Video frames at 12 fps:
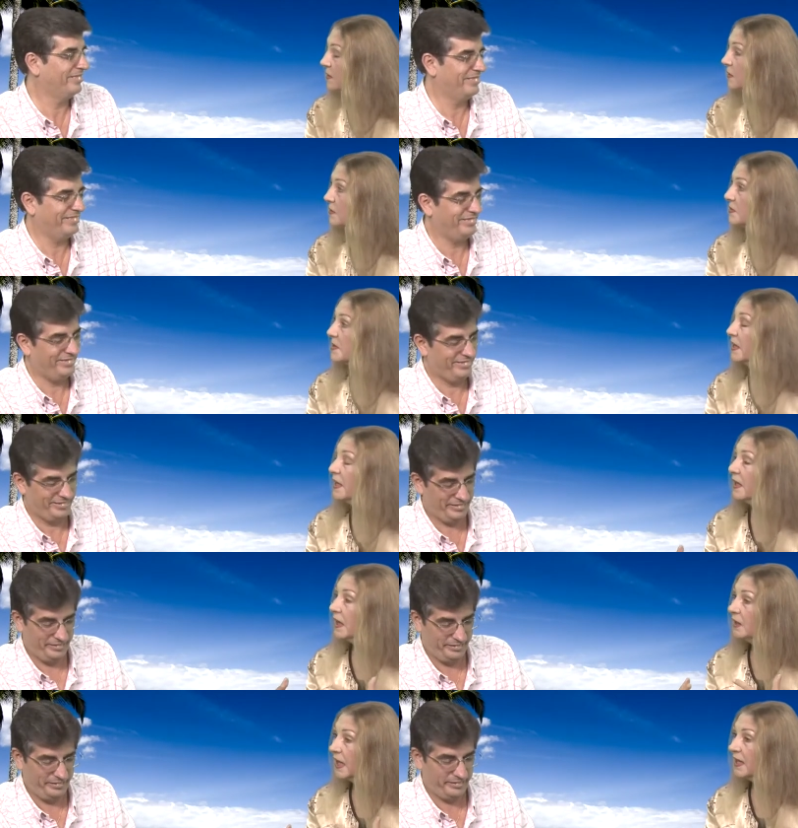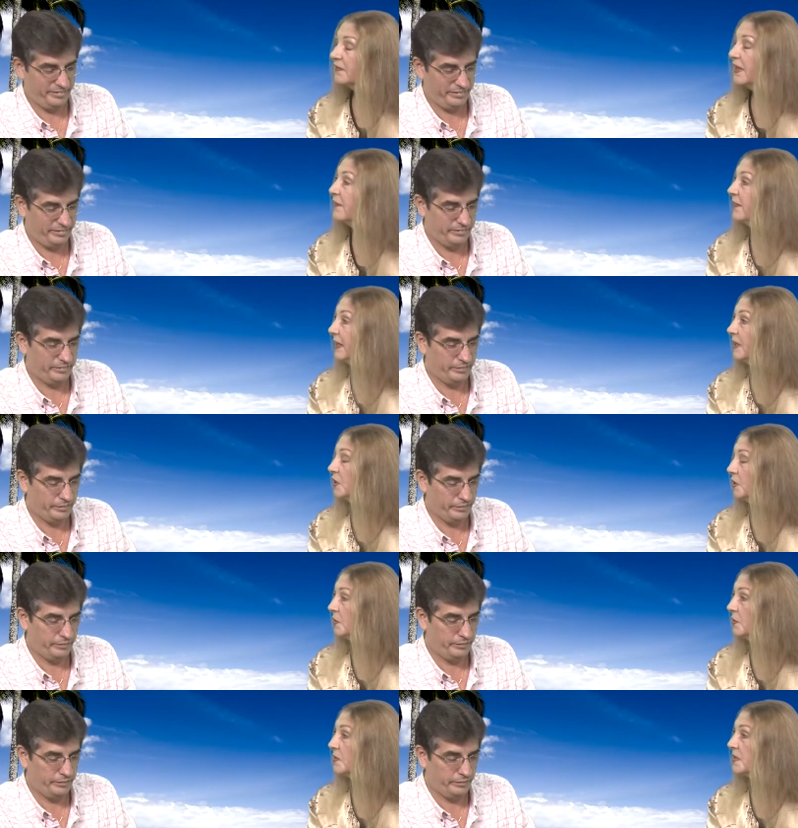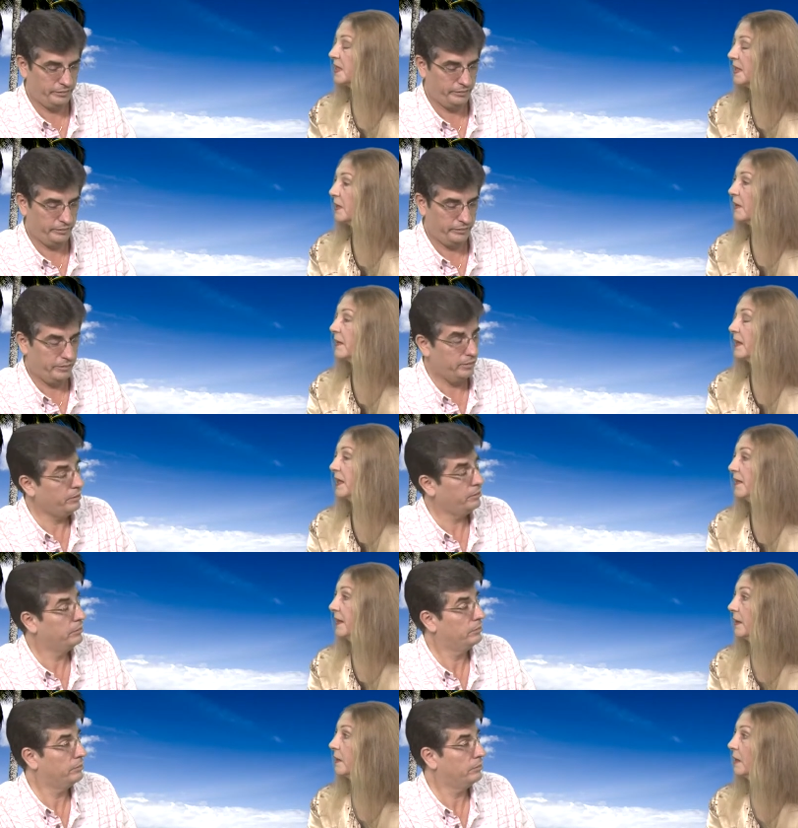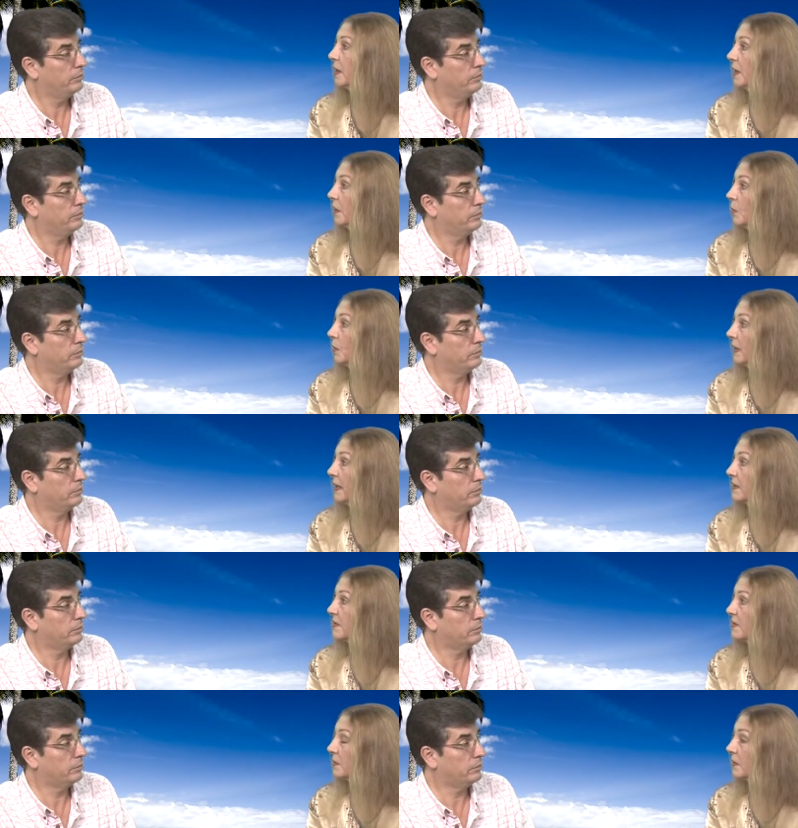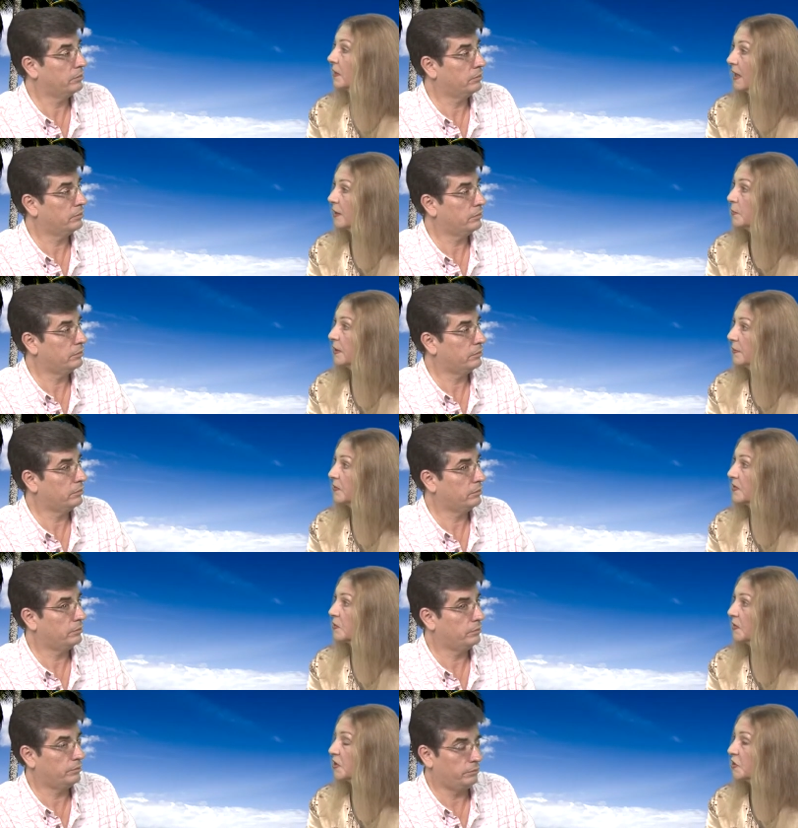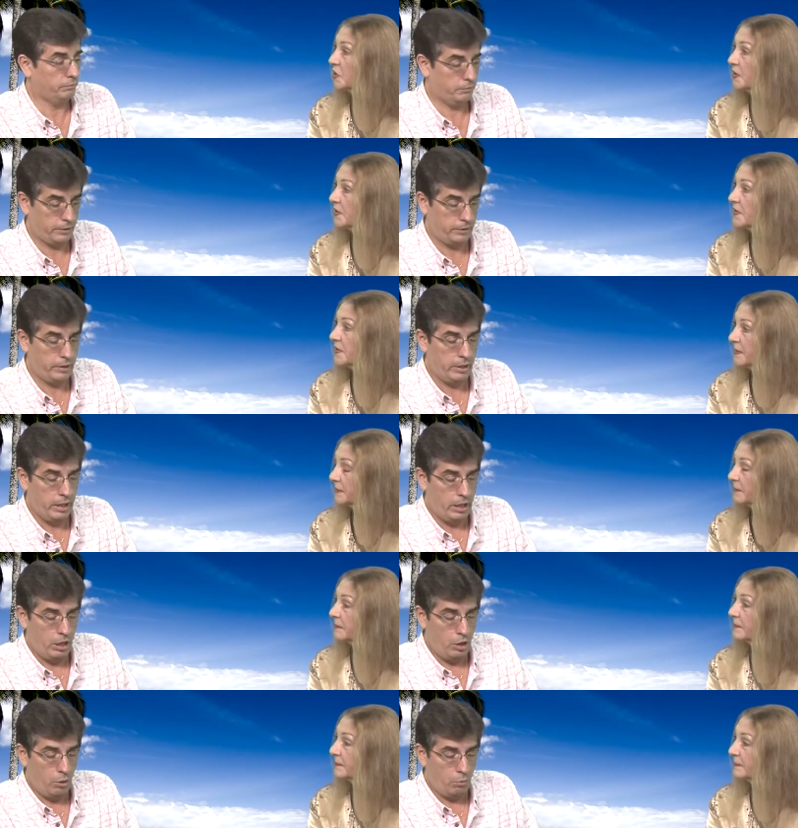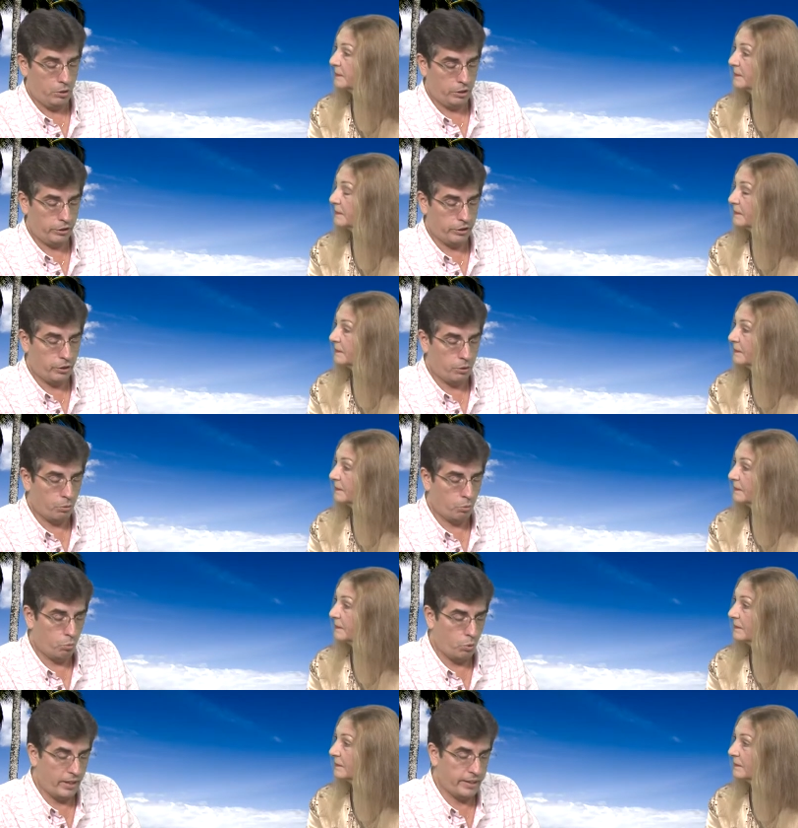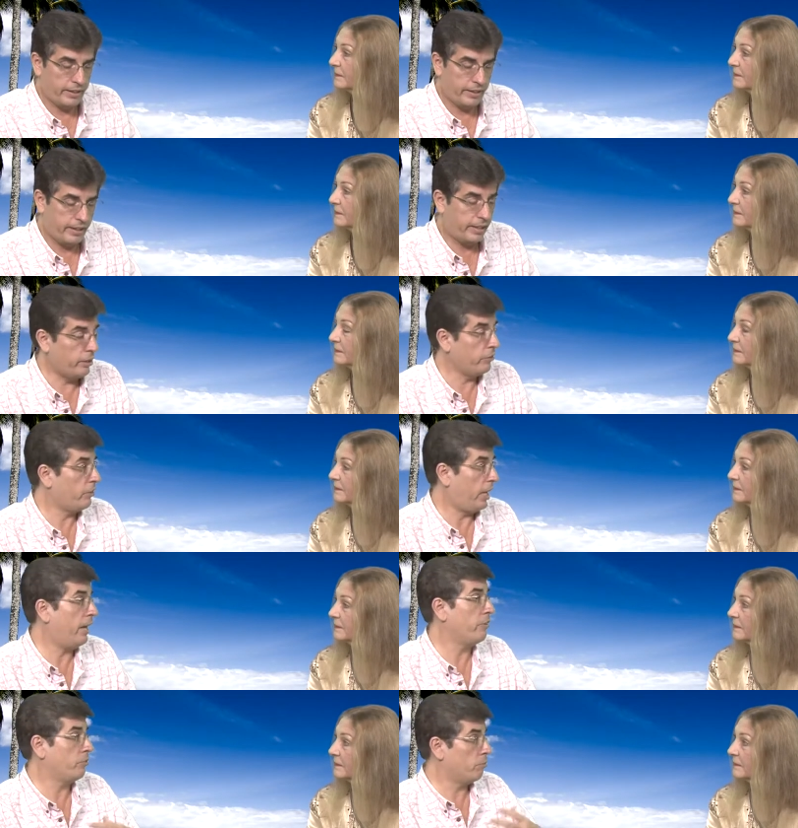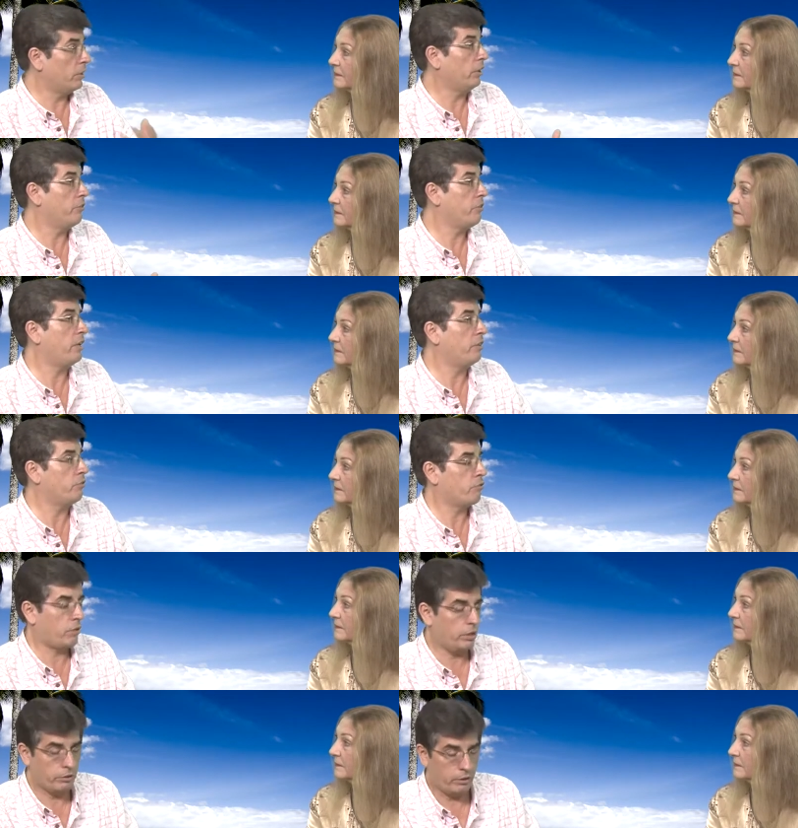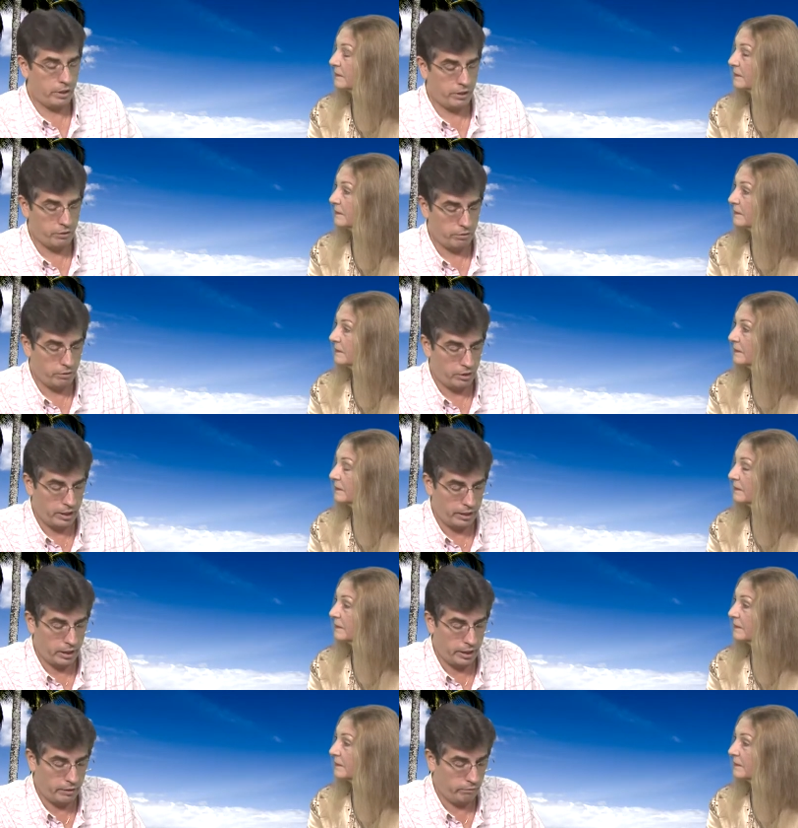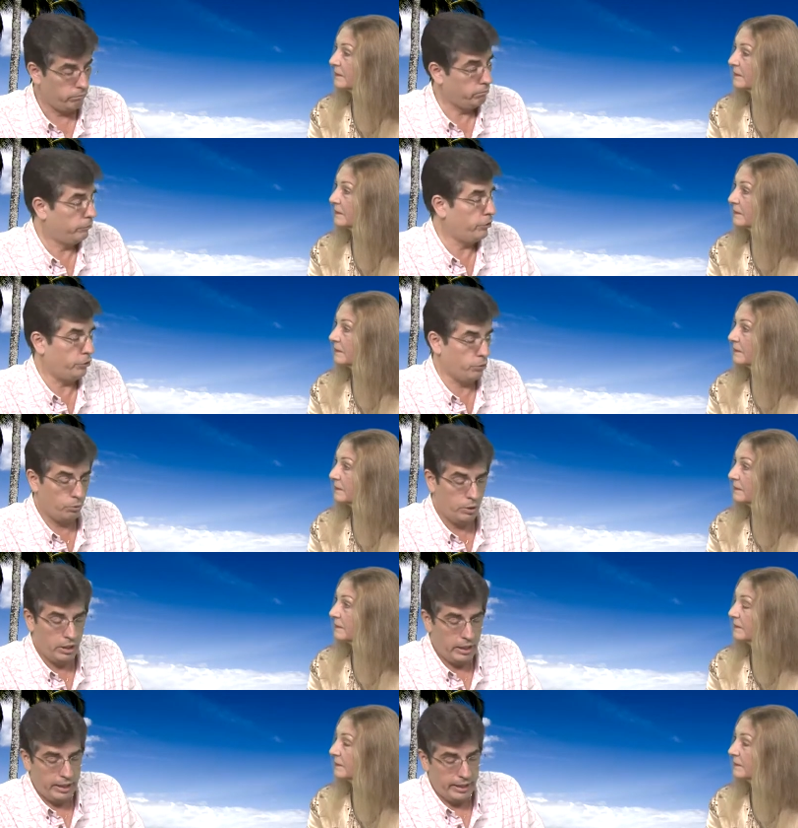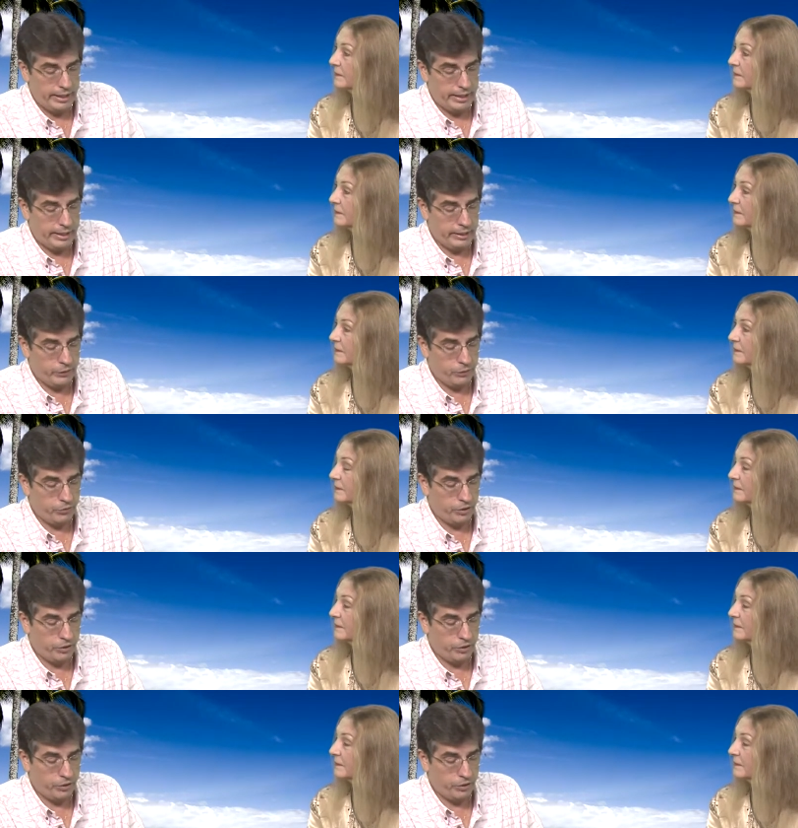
Speaker 1: there's a lot of FAQs there that I think will answer a lot of people's questions.
Speaker 2: Well, you know, one of the things as a real estate instructor, as like I do, is